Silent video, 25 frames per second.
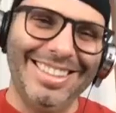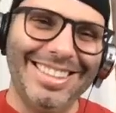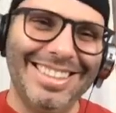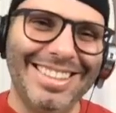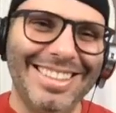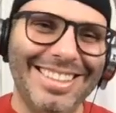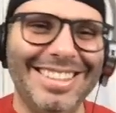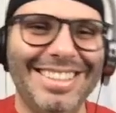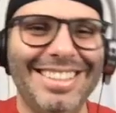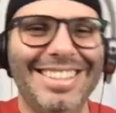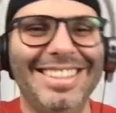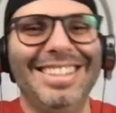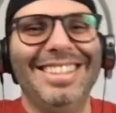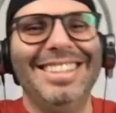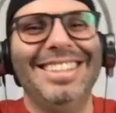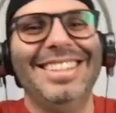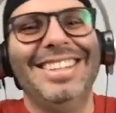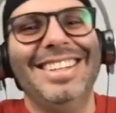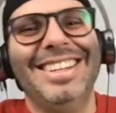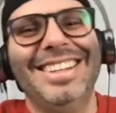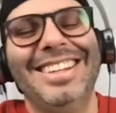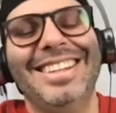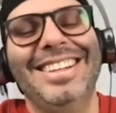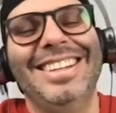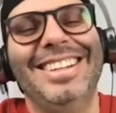
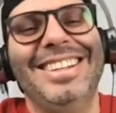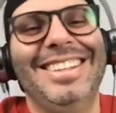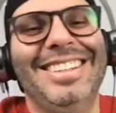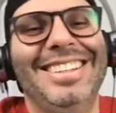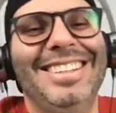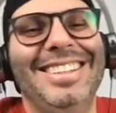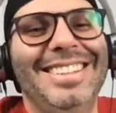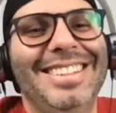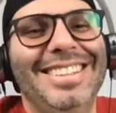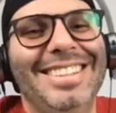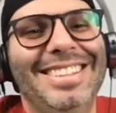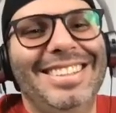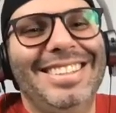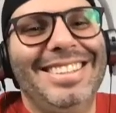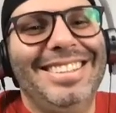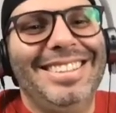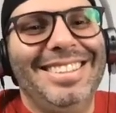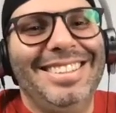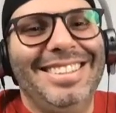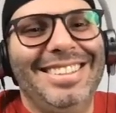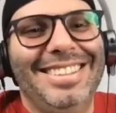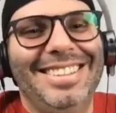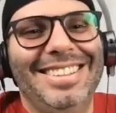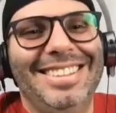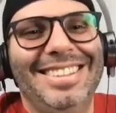
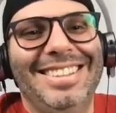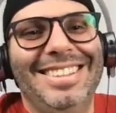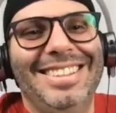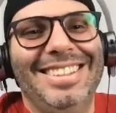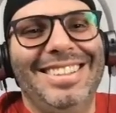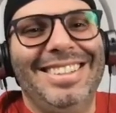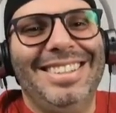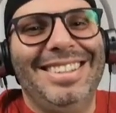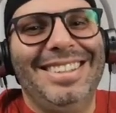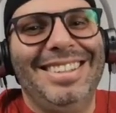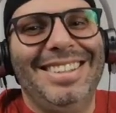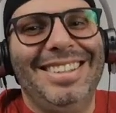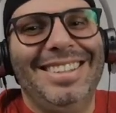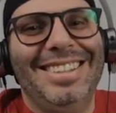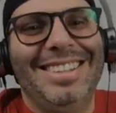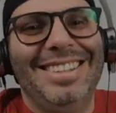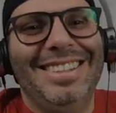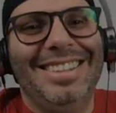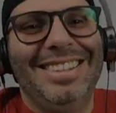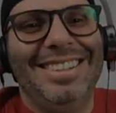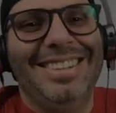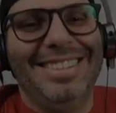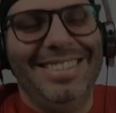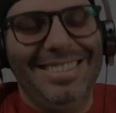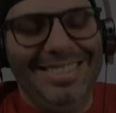
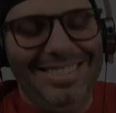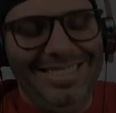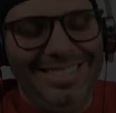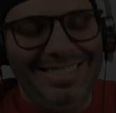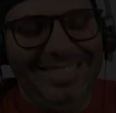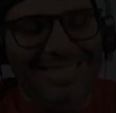[no speech]